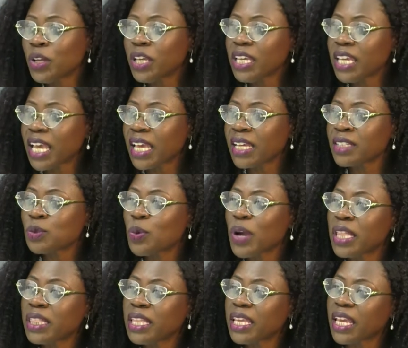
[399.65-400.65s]
here is
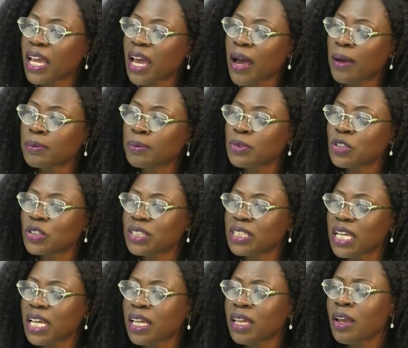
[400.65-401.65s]
where they come to
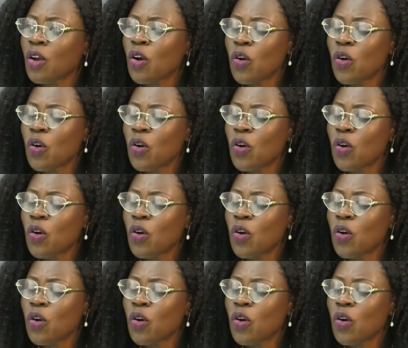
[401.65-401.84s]
say,